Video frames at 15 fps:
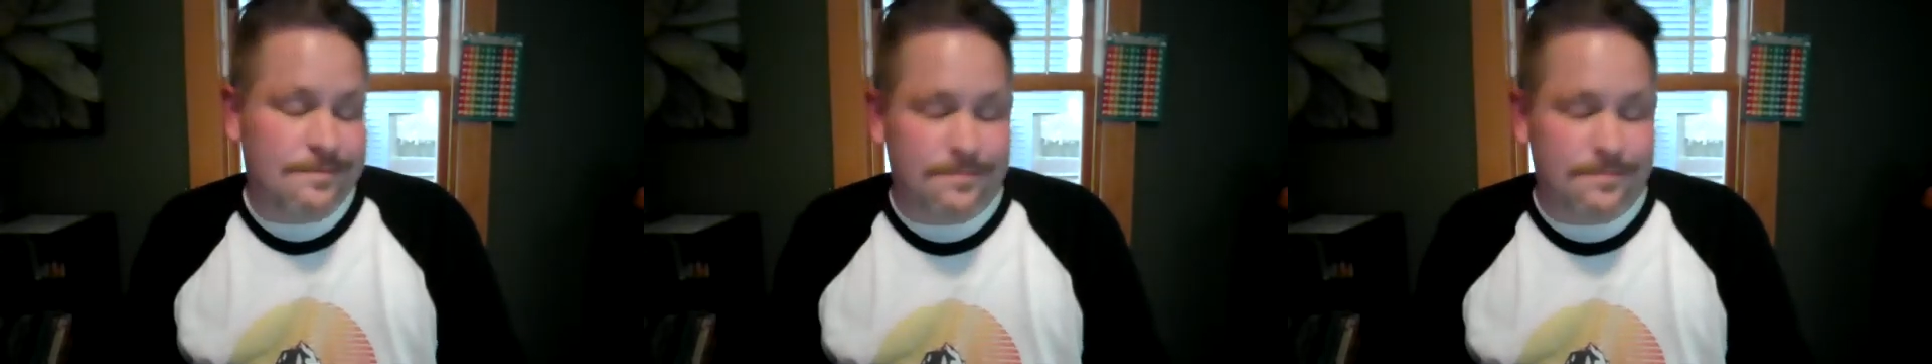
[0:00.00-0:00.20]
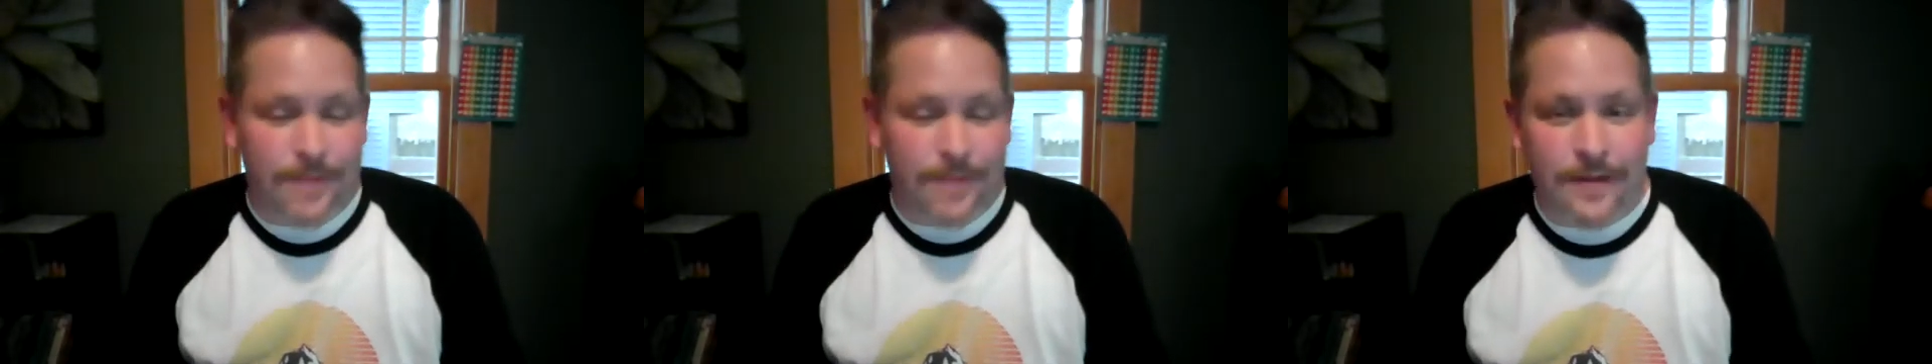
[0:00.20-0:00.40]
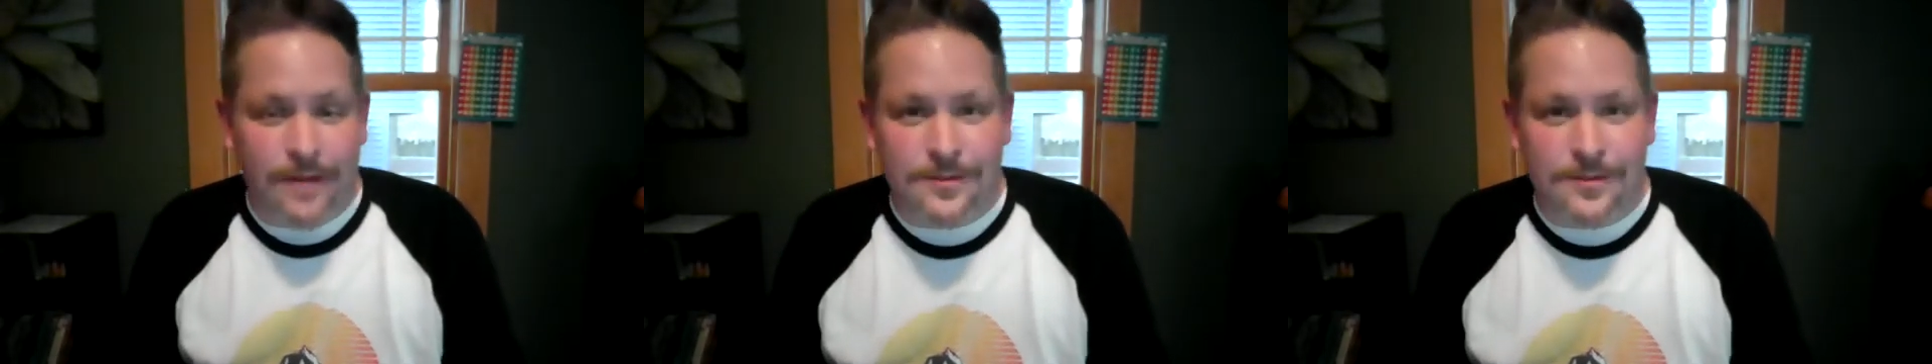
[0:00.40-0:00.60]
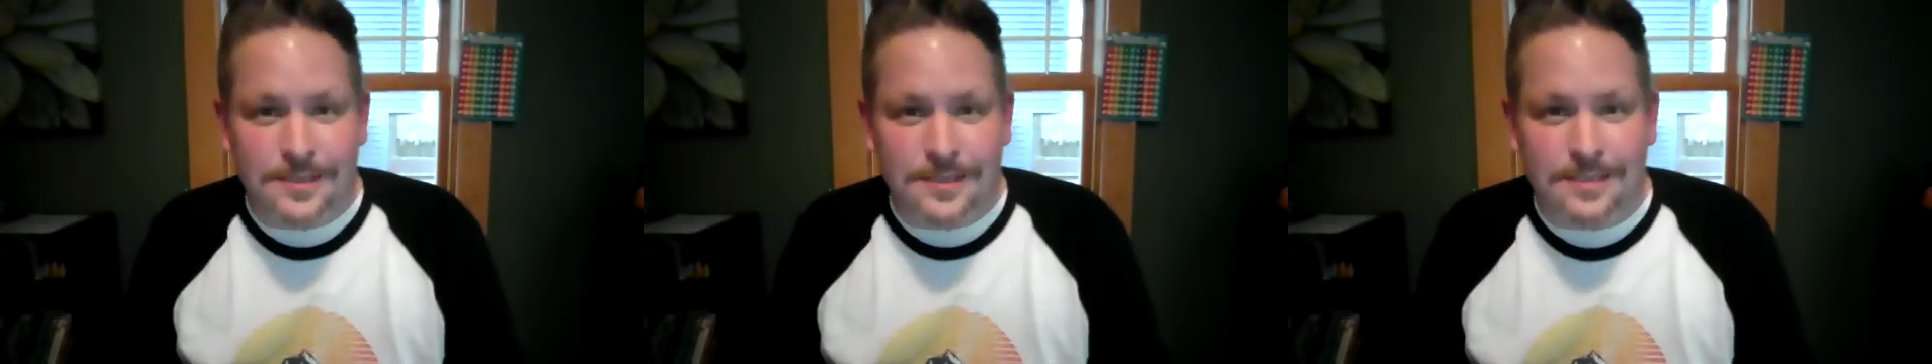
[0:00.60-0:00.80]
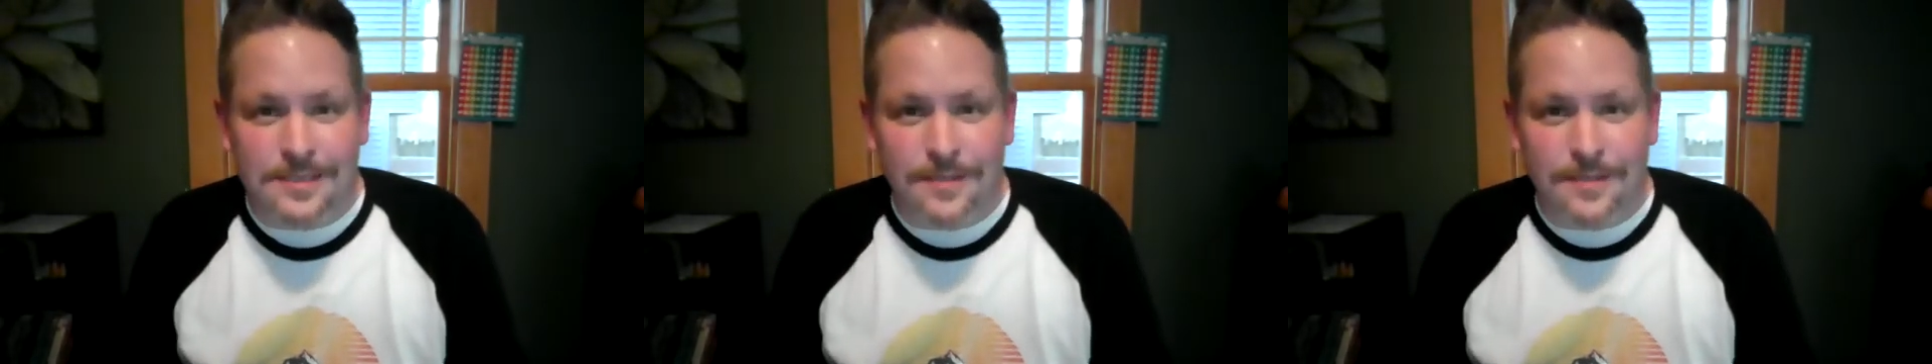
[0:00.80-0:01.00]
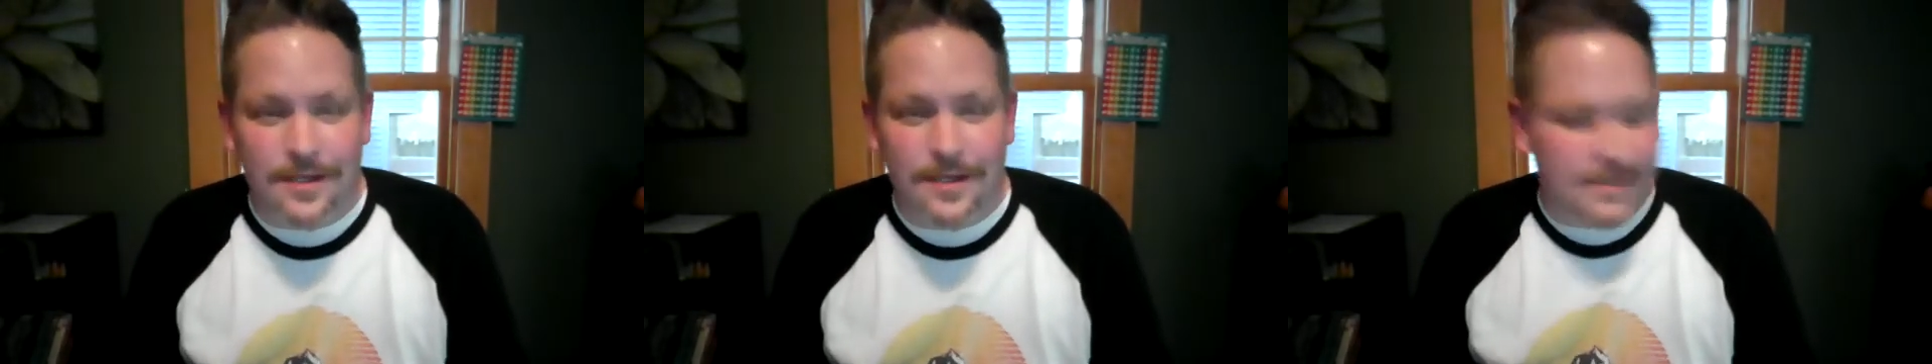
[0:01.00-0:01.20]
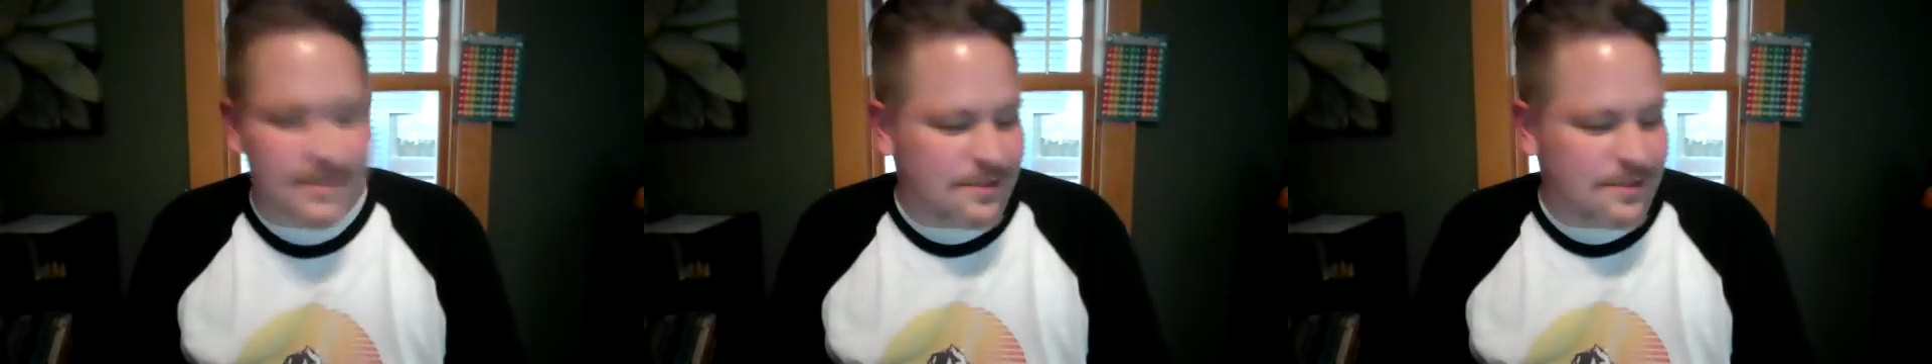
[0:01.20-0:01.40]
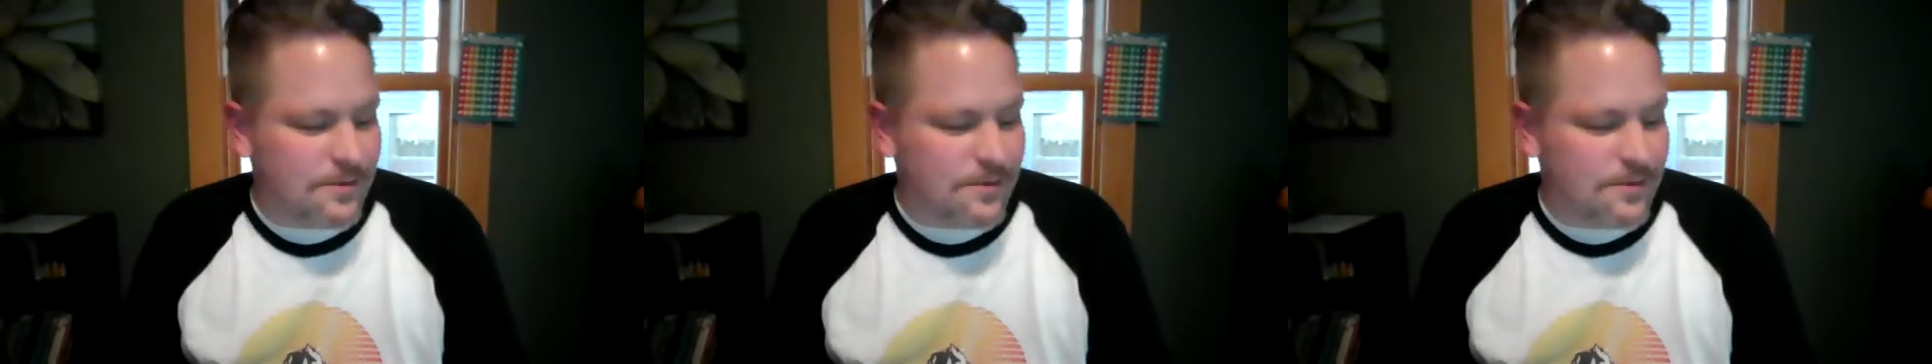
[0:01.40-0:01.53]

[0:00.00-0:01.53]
probably was in some lyrics too